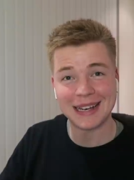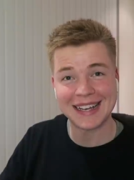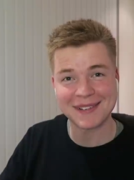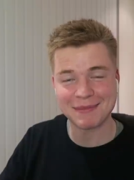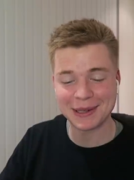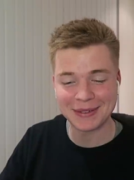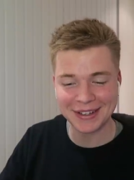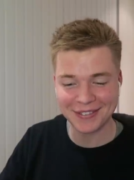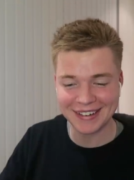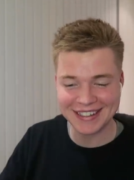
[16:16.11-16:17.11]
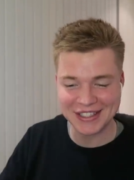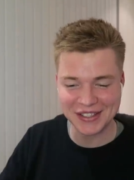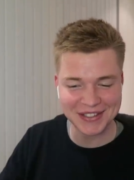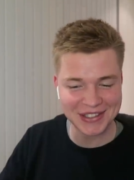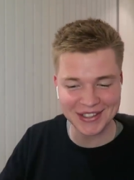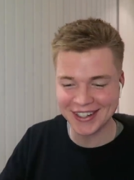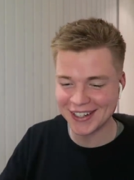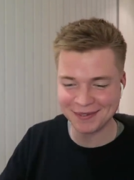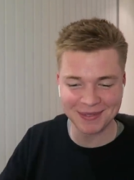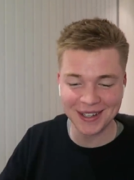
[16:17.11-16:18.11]
Blackbow in a grade two for two and a
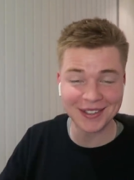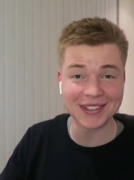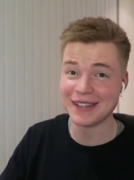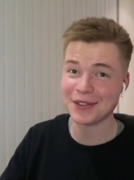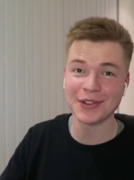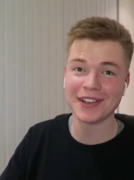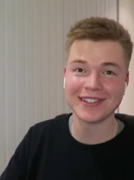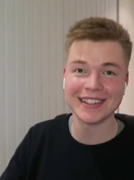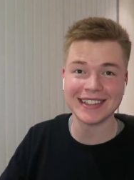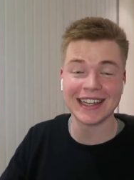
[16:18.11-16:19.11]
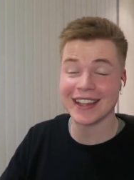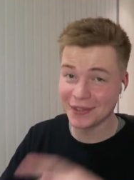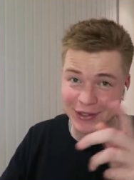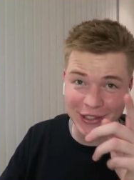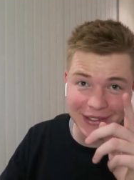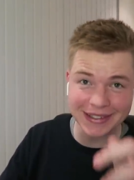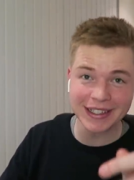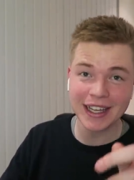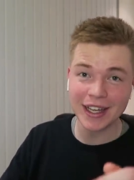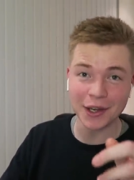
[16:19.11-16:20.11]
half miles. I never thought I'd see the day. That's when you
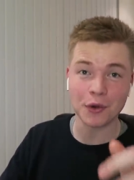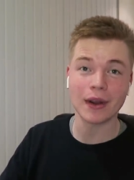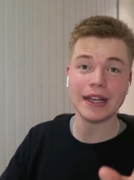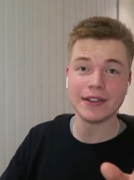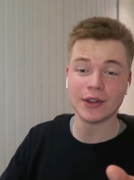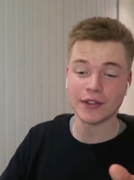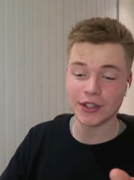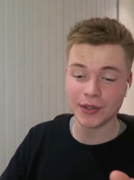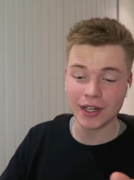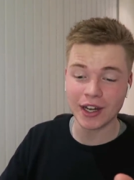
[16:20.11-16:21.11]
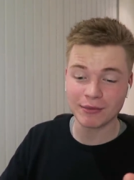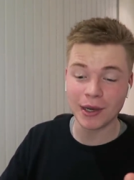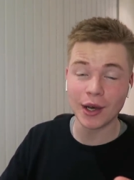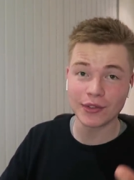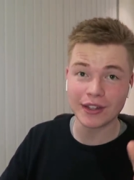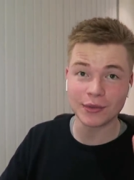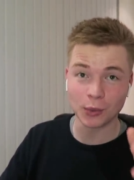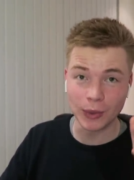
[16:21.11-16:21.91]
know a, a grade two of two and a half miles is